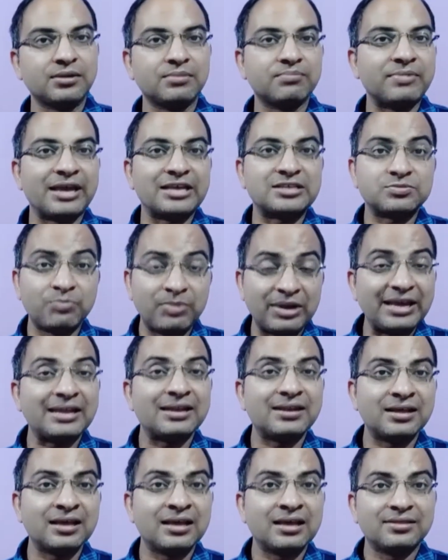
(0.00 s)

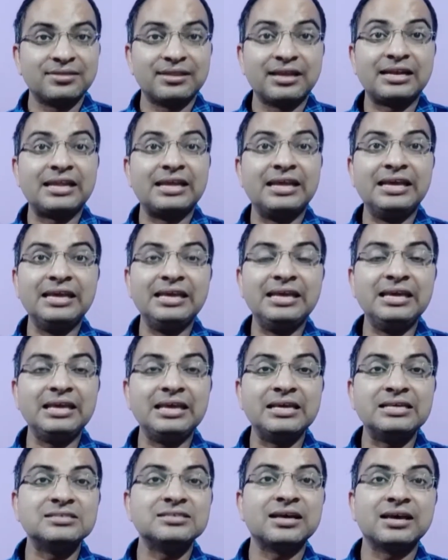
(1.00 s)
explain that he
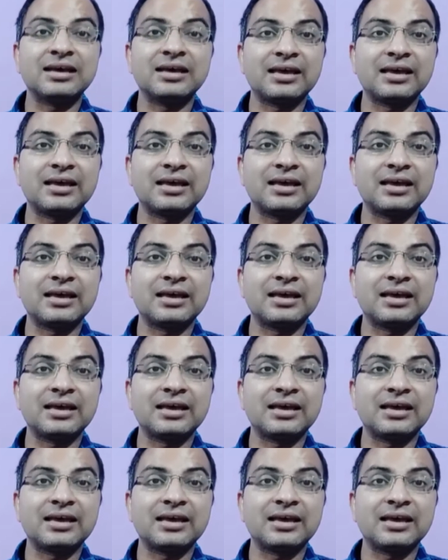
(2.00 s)
is